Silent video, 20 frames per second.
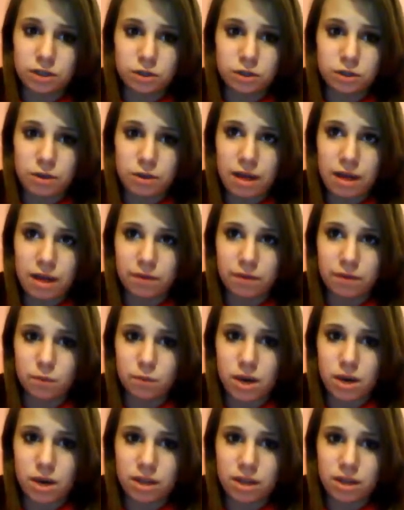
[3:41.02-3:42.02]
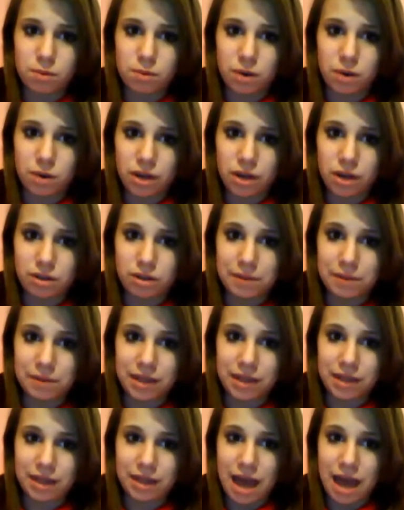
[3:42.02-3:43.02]
12 or 1 in the morning or
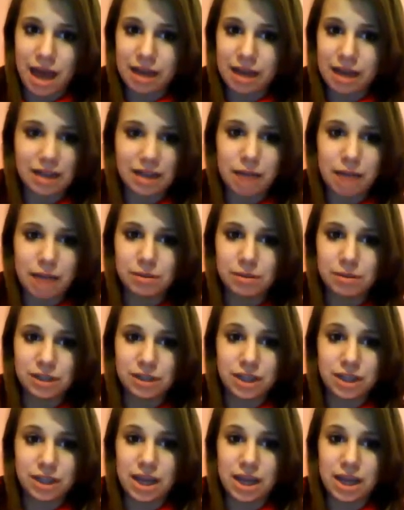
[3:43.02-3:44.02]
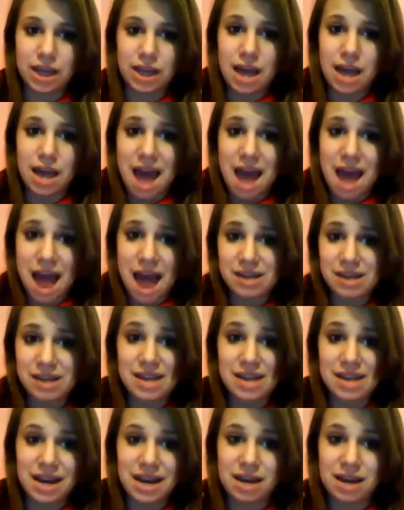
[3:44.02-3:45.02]
something like that, because I was just like, I
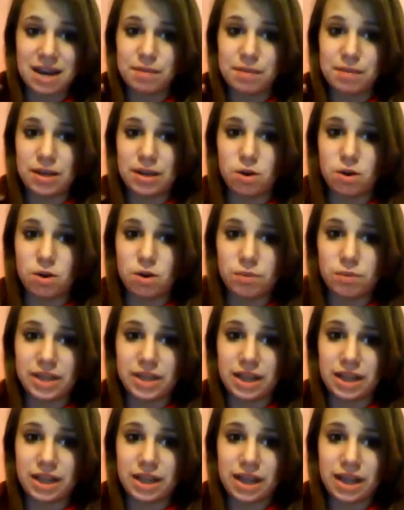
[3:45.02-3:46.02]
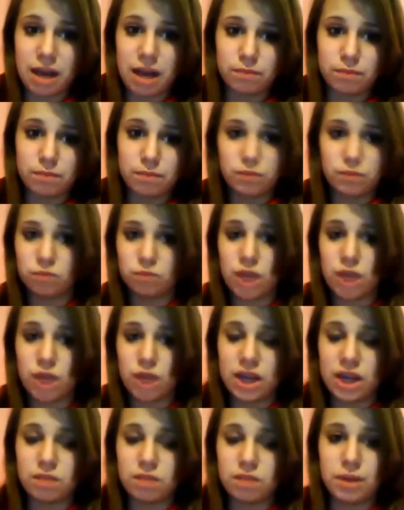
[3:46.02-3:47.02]
just hated being homesick. Like I
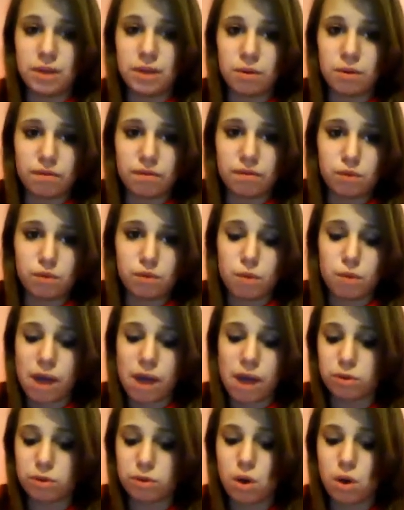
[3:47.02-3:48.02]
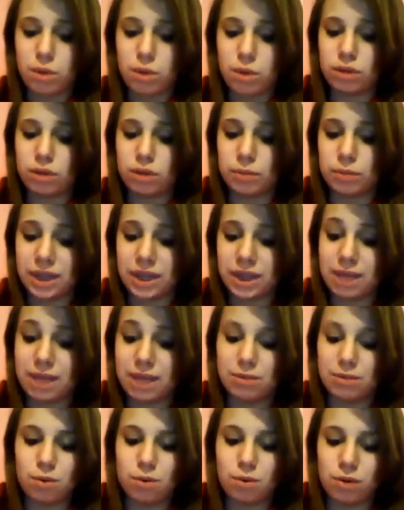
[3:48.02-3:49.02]
hated being away from home. I was always homesick. It
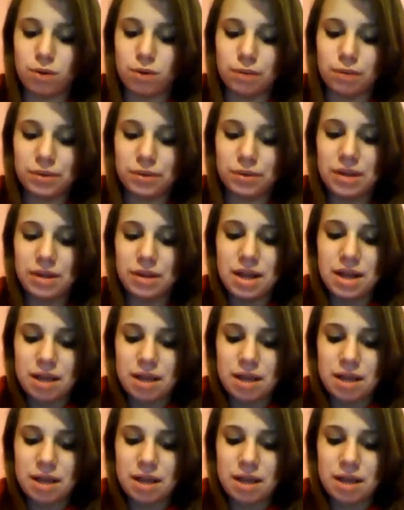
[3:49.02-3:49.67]
was horrible.